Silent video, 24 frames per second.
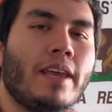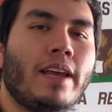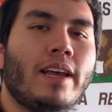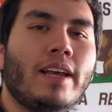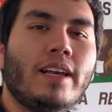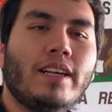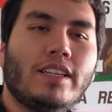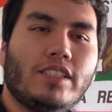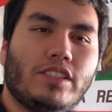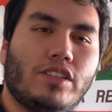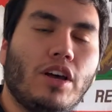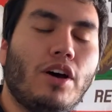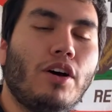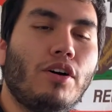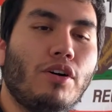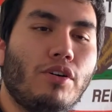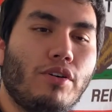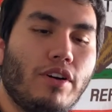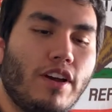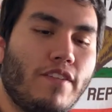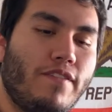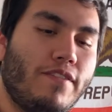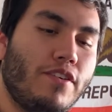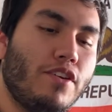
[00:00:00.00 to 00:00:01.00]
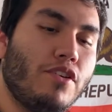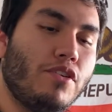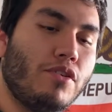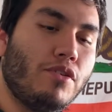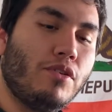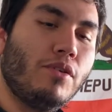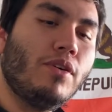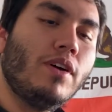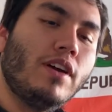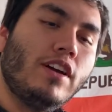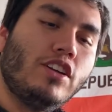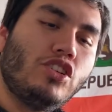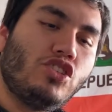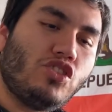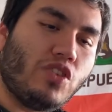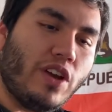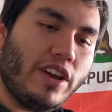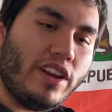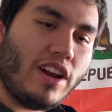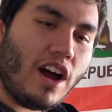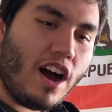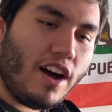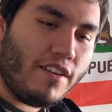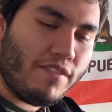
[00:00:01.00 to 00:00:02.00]
So if you trade
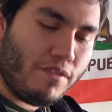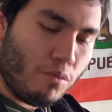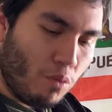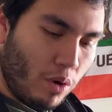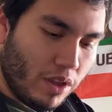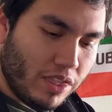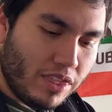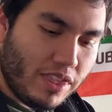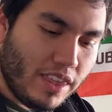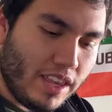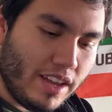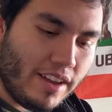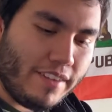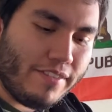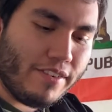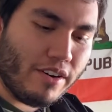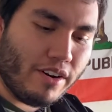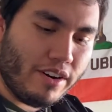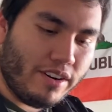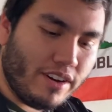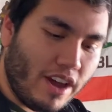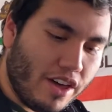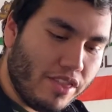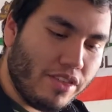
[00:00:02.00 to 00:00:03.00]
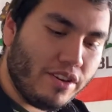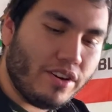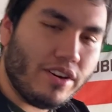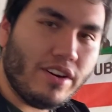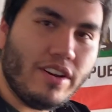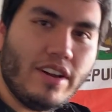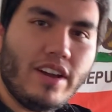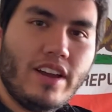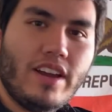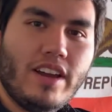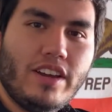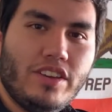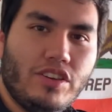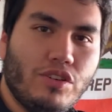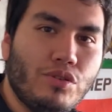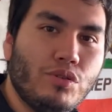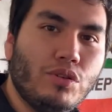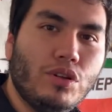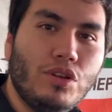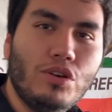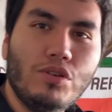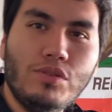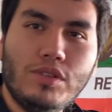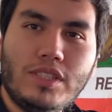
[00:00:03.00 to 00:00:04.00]
off one thing for another, you
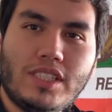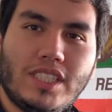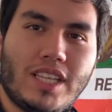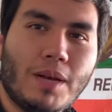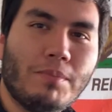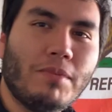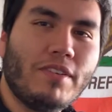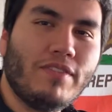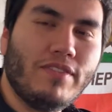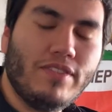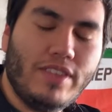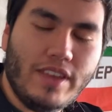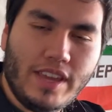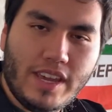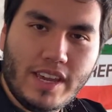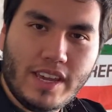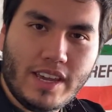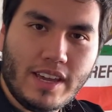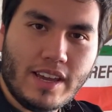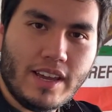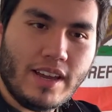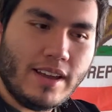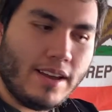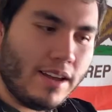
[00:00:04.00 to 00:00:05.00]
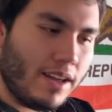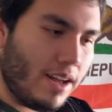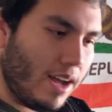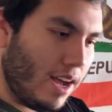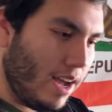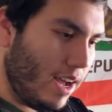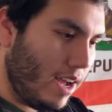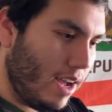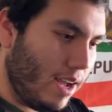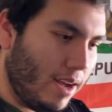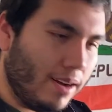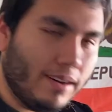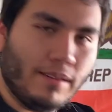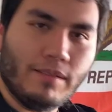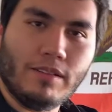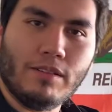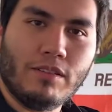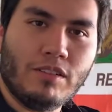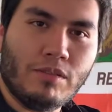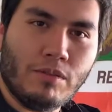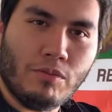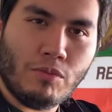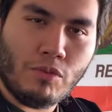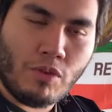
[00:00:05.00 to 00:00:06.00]
lose some of the
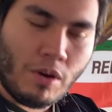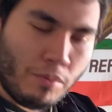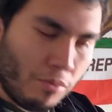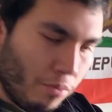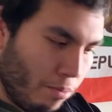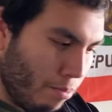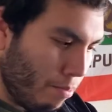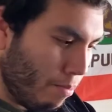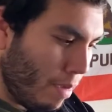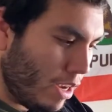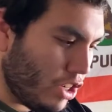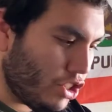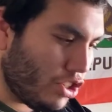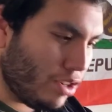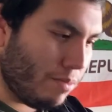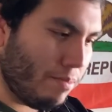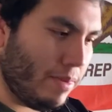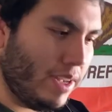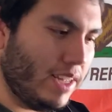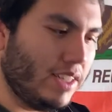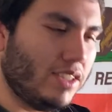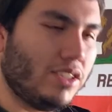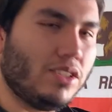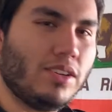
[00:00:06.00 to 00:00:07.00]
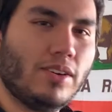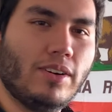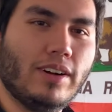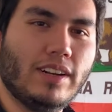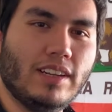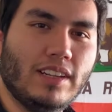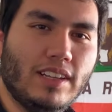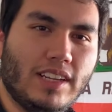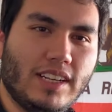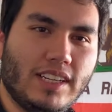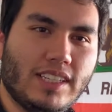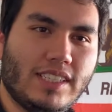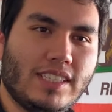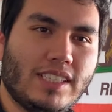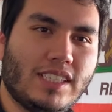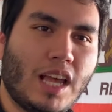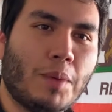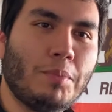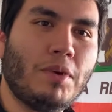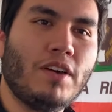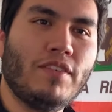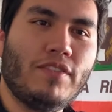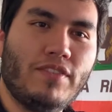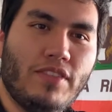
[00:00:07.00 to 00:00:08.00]
measurements, or at least some
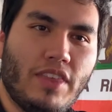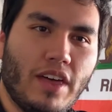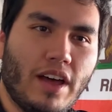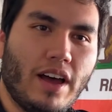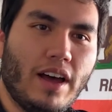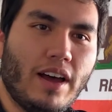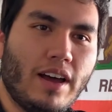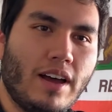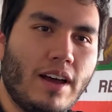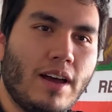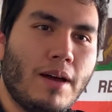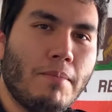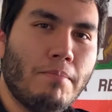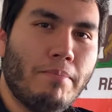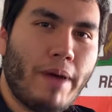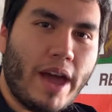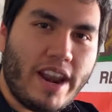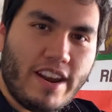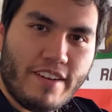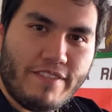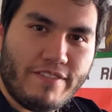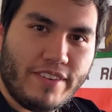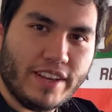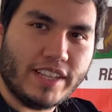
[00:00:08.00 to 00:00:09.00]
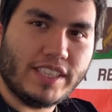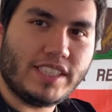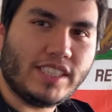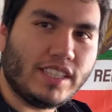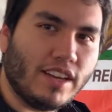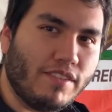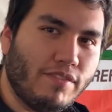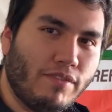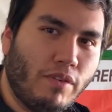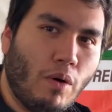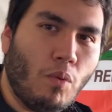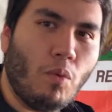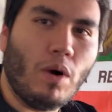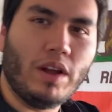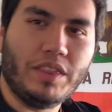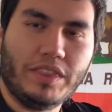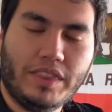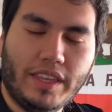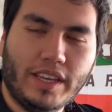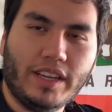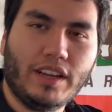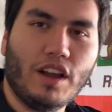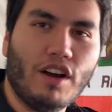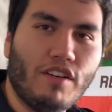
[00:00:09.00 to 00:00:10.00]
of the benefits of the one
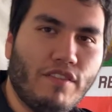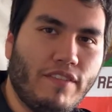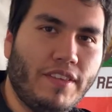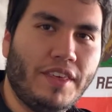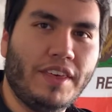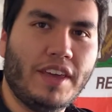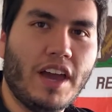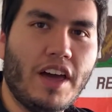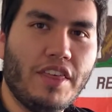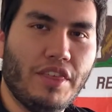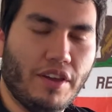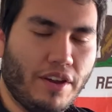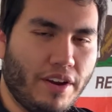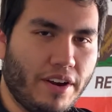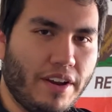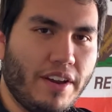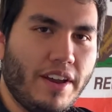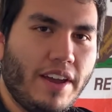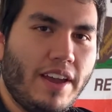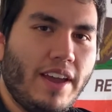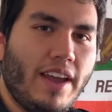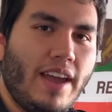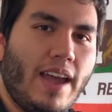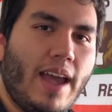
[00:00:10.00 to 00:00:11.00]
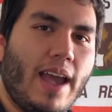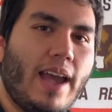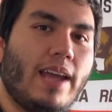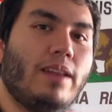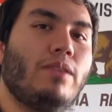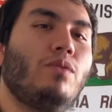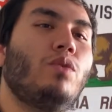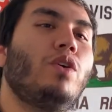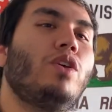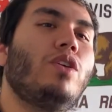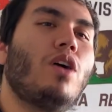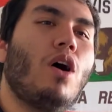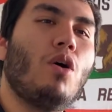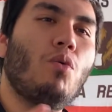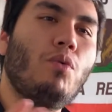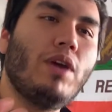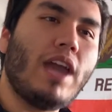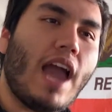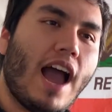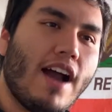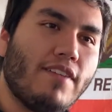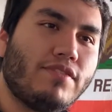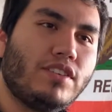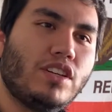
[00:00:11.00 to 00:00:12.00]
thing over the other. And we
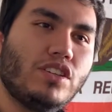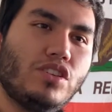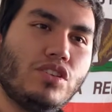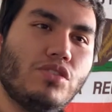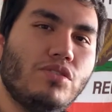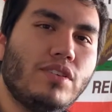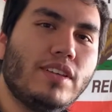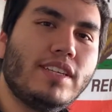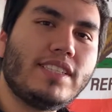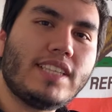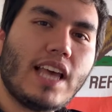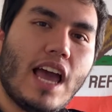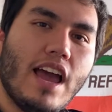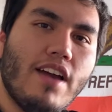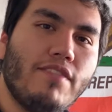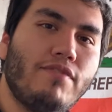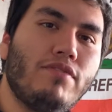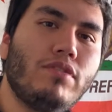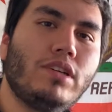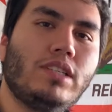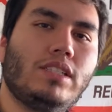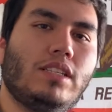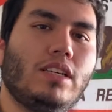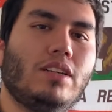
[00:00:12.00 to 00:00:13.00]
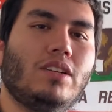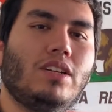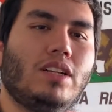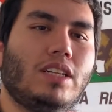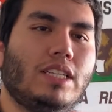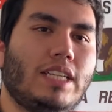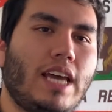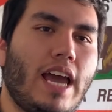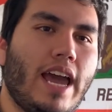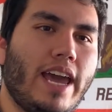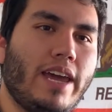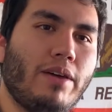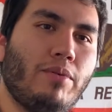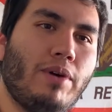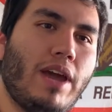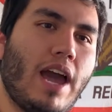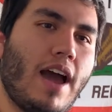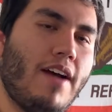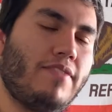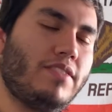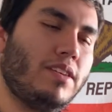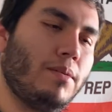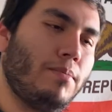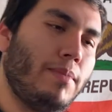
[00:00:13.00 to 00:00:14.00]
have to do this every single day. We
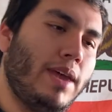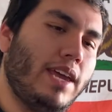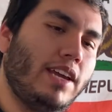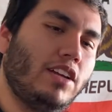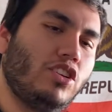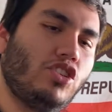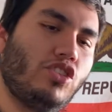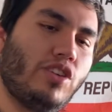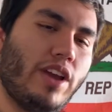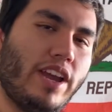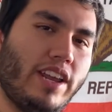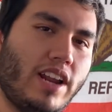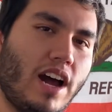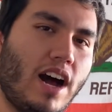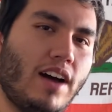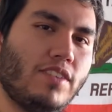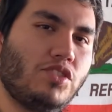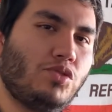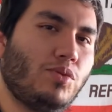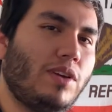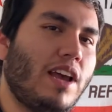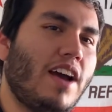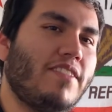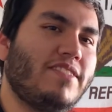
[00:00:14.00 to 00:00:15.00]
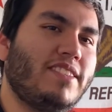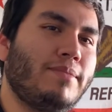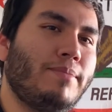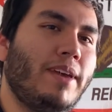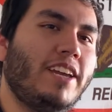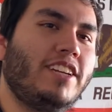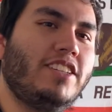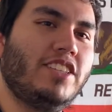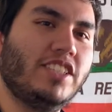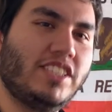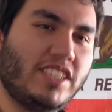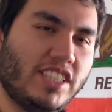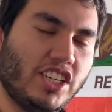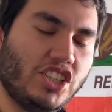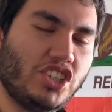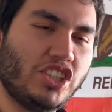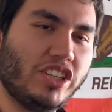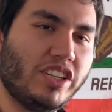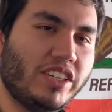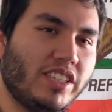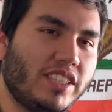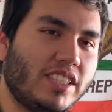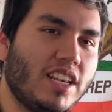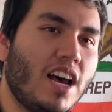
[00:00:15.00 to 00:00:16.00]
have to make trade-offs, we have to make
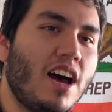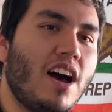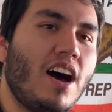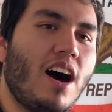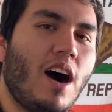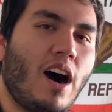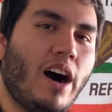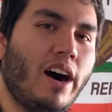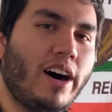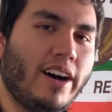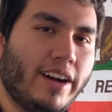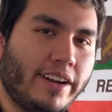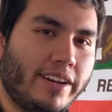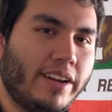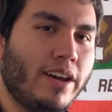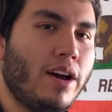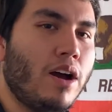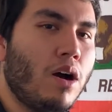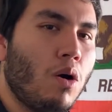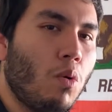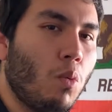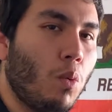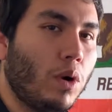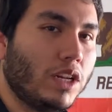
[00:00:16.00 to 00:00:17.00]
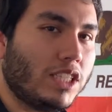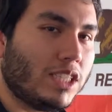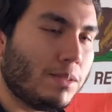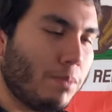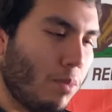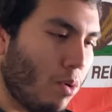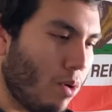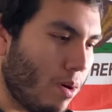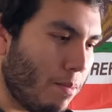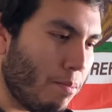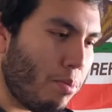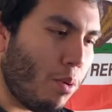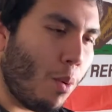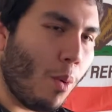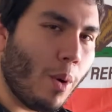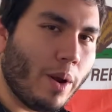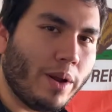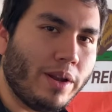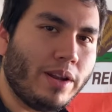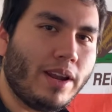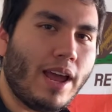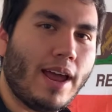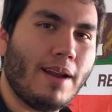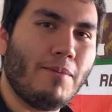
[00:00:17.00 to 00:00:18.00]
decisions on what's more
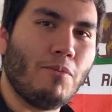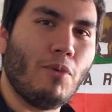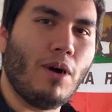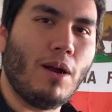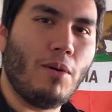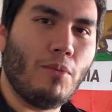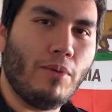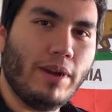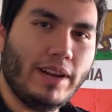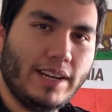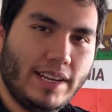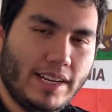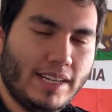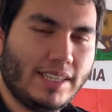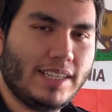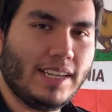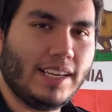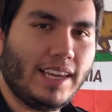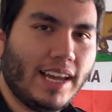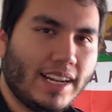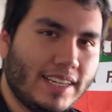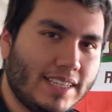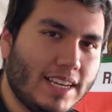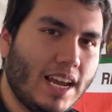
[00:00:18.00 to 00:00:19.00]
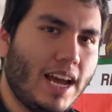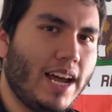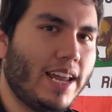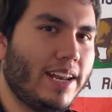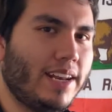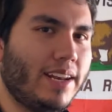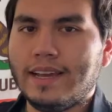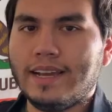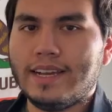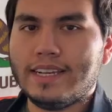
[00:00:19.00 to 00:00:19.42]
important and what we need to get done.